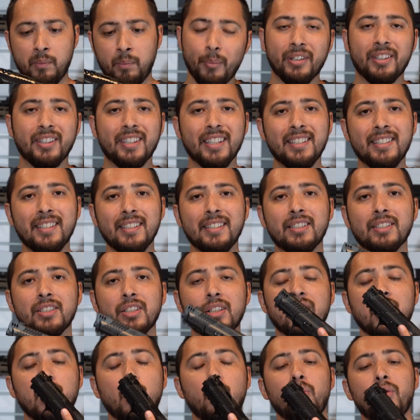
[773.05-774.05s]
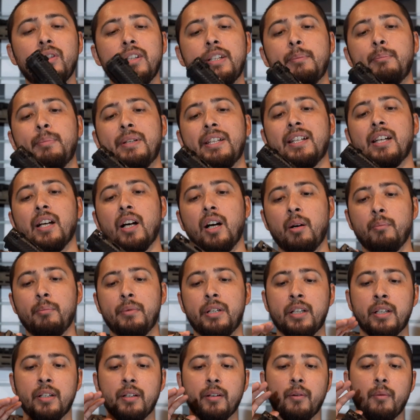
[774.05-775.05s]
but this is slowly
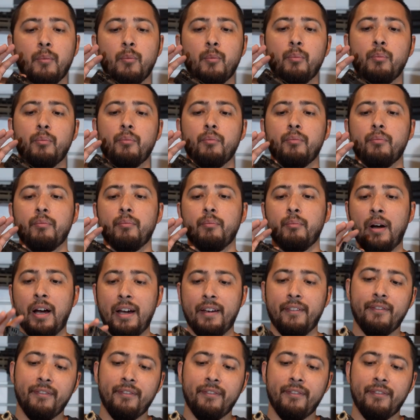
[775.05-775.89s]
becoming my